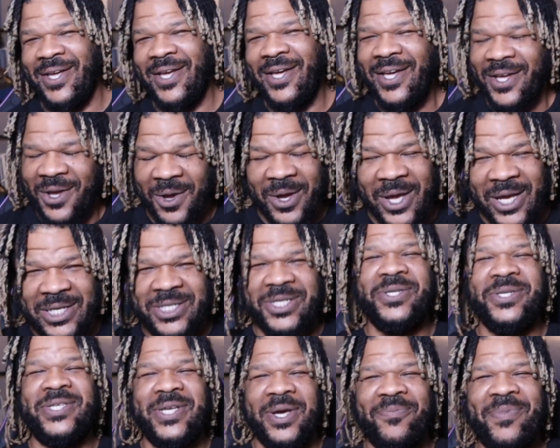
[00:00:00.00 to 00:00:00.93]
Go get you
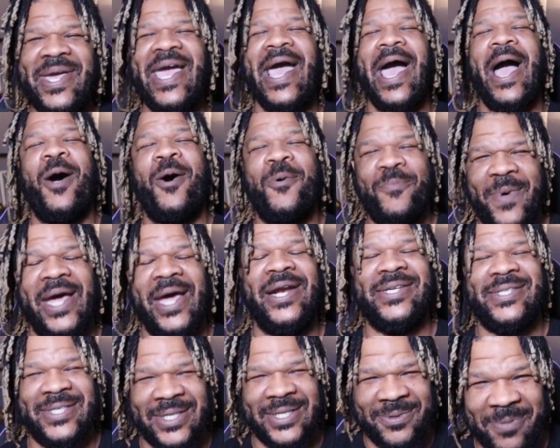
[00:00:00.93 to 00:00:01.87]
some gout
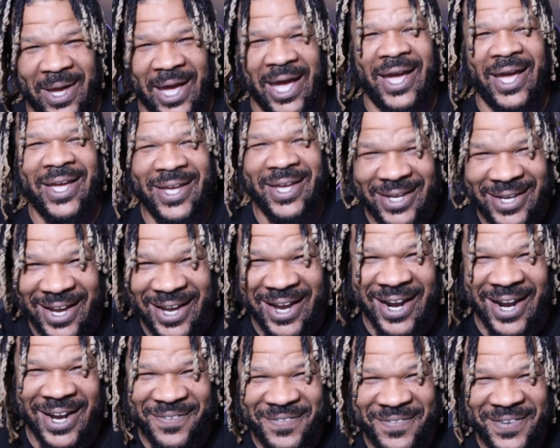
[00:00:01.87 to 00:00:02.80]
medicine, man. You
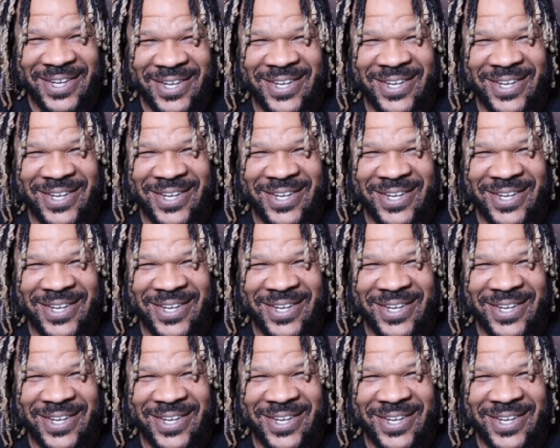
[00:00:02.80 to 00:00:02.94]
hear me?